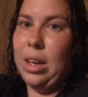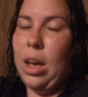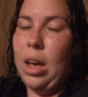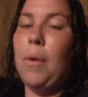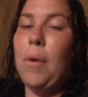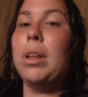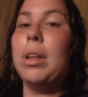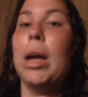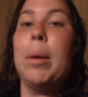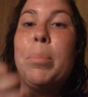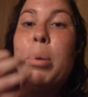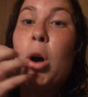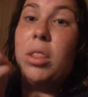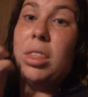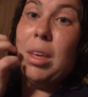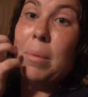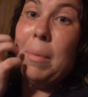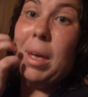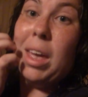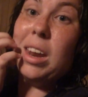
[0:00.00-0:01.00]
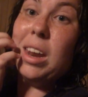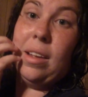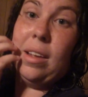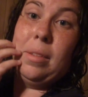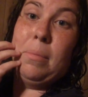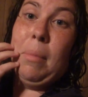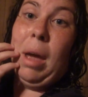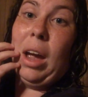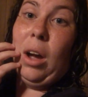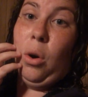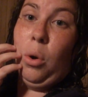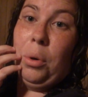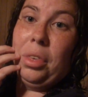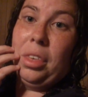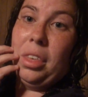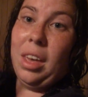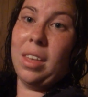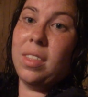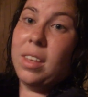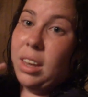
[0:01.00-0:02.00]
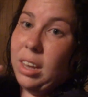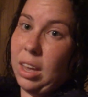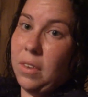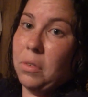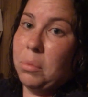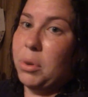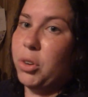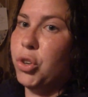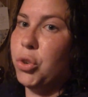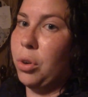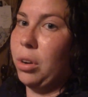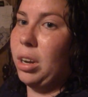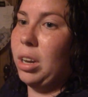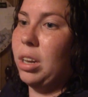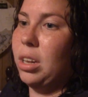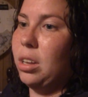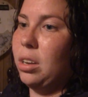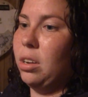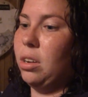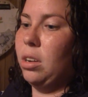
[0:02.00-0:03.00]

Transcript: I would like put them in his mouth and then give him a treat.